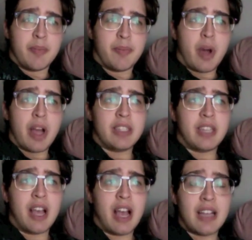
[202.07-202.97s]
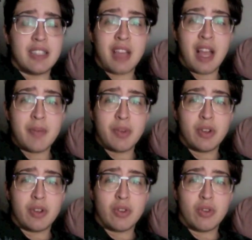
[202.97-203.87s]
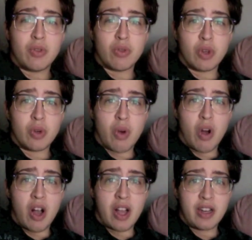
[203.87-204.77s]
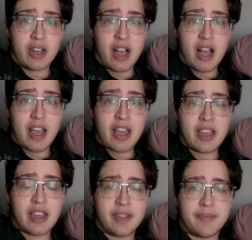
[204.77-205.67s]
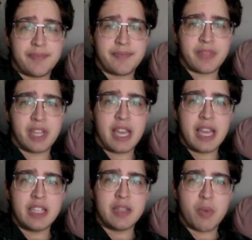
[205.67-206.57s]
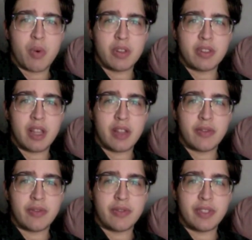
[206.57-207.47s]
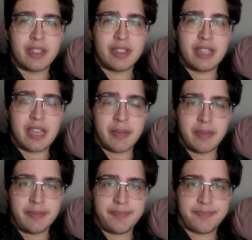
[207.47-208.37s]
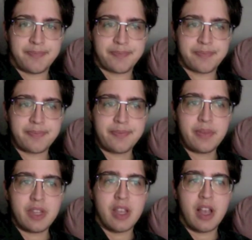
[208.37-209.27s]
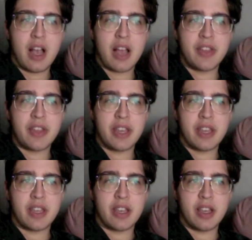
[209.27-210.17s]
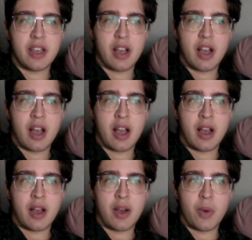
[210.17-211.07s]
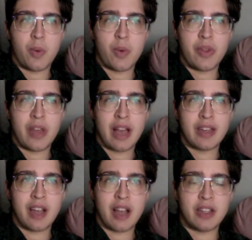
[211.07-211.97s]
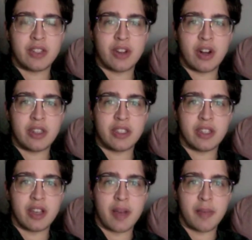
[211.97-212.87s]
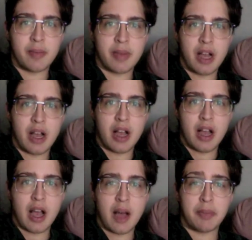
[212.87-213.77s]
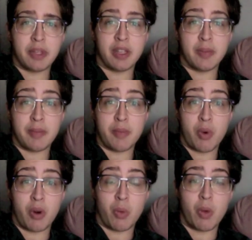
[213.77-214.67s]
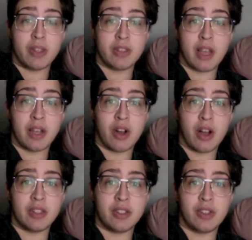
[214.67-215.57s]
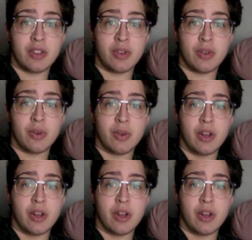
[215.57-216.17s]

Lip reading: But as time grew on, I gained more self-esteem. I think that kind of started to come up a little bit more once I got to